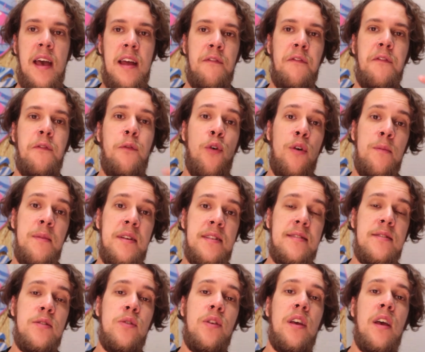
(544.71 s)
and
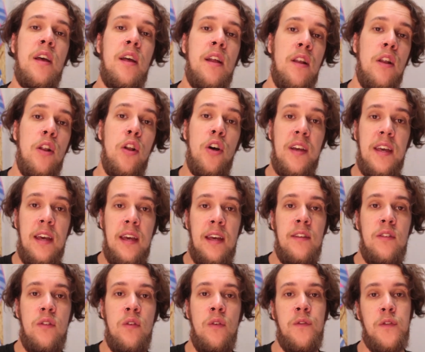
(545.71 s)
formats you can look
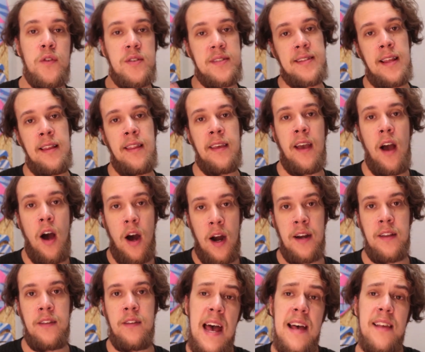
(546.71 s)
into for selling
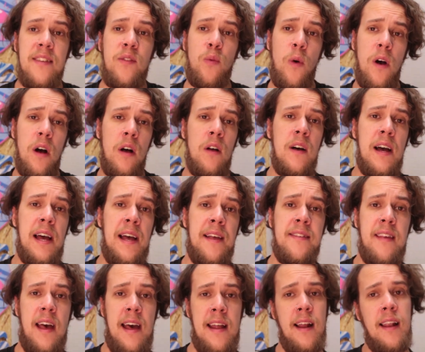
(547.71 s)
art, as well
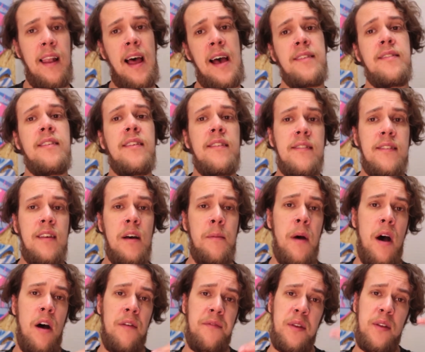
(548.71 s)
as analyzing
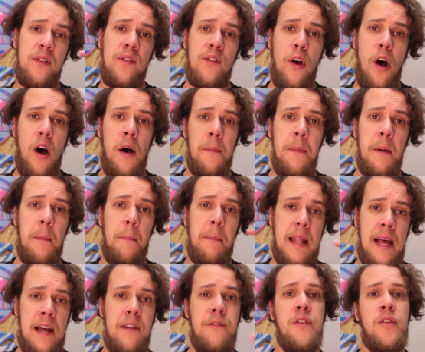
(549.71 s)
some of the top
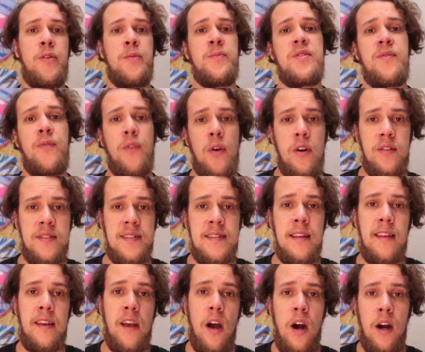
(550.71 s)
platforms for
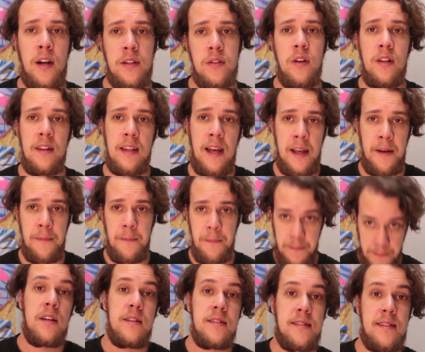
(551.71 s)
selling art online.
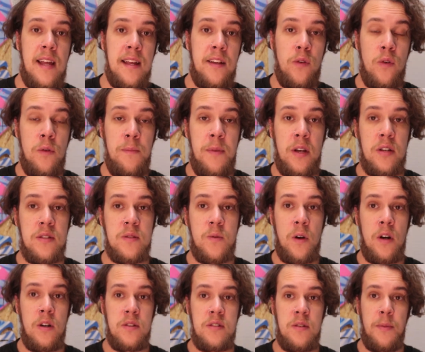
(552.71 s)
Stay tuned because
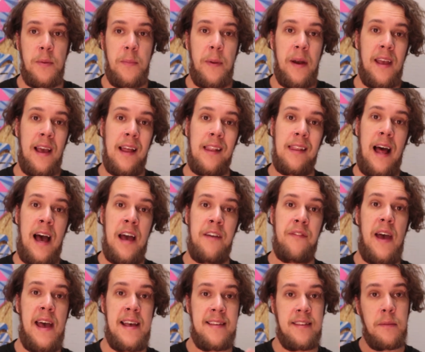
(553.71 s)
we're also preparing a
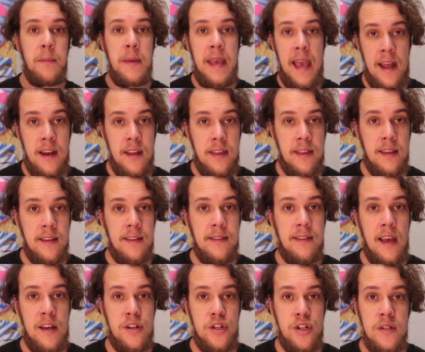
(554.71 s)
live Ask Me Anything
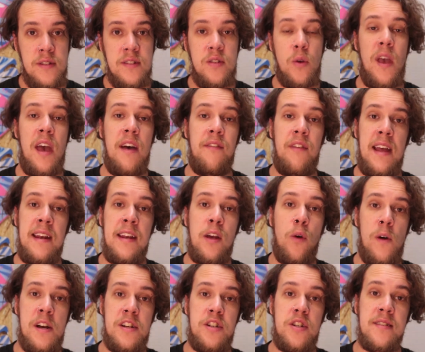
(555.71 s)
session, so if you have any
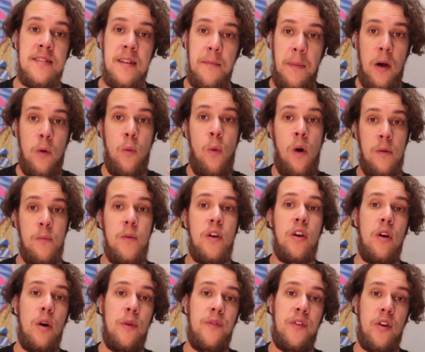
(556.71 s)
questions about what
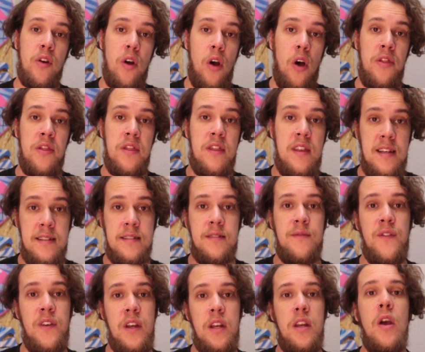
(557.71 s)
we covered on this
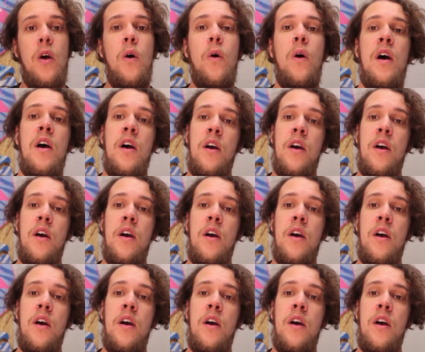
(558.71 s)
video,